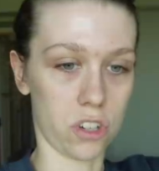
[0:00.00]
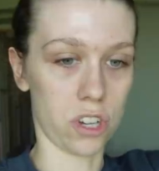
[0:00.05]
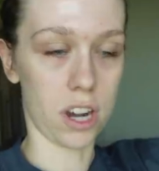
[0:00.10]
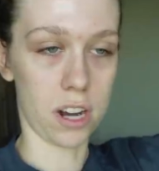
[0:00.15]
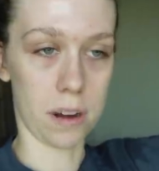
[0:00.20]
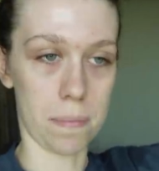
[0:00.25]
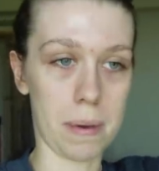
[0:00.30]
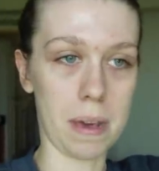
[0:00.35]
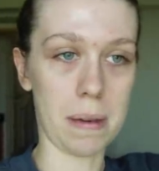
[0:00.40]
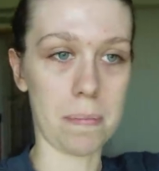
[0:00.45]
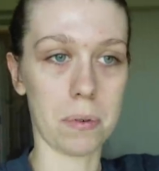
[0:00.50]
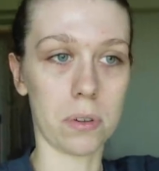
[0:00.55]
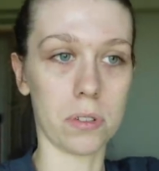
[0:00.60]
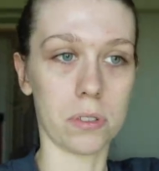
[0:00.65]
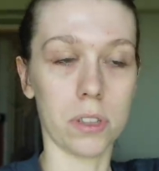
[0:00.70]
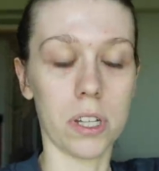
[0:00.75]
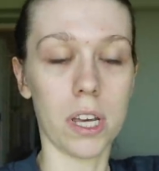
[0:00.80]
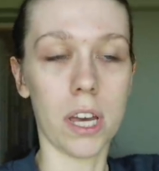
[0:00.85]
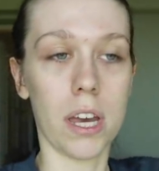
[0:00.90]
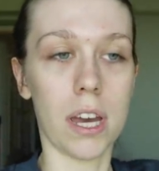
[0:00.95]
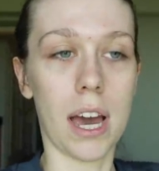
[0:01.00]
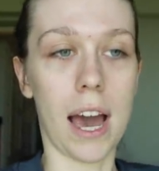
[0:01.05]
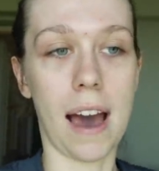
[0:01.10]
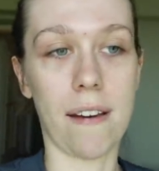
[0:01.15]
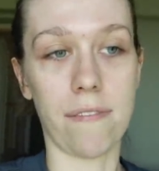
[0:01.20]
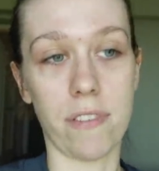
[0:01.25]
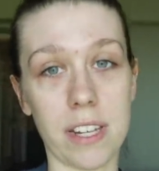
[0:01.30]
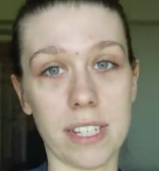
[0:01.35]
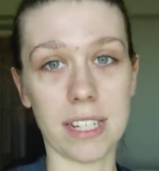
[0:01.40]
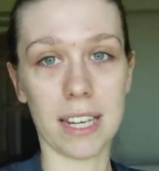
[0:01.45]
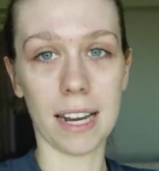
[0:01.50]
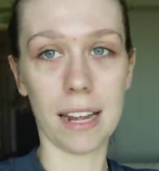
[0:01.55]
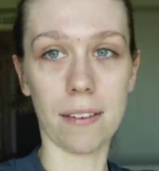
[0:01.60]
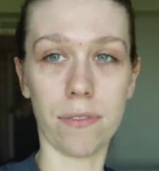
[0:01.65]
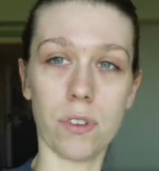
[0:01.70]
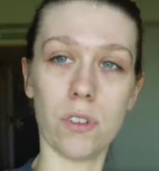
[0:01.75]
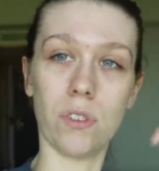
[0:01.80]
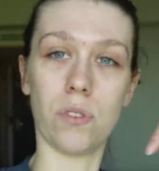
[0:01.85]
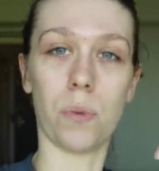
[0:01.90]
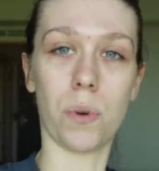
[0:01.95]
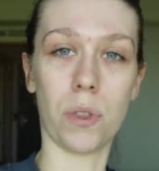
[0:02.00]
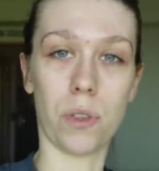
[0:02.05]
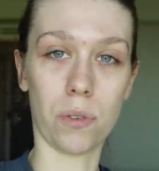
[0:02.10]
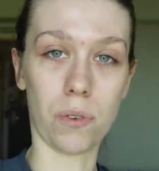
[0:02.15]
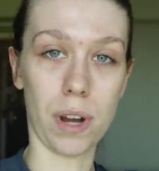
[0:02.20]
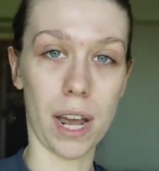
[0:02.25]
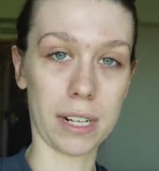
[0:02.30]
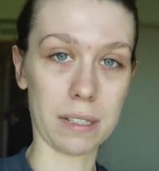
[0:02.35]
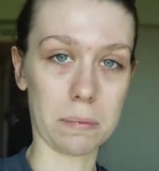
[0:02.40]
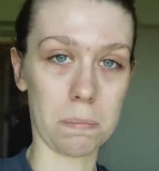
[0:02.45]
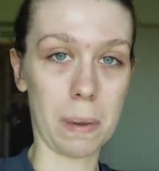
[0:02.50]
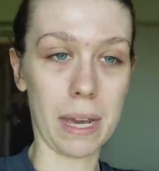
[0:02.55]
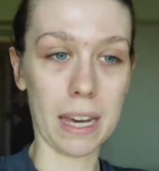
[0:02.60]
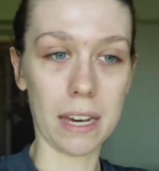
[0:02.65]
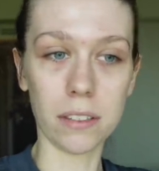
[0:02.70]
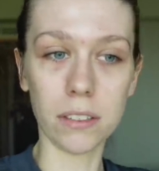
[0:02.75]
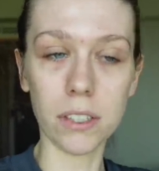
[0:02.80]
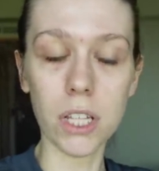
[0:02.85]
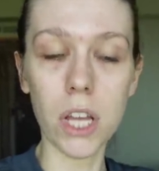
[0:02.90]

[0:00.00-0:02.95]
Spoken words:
kind of people have it delivered with your next meal.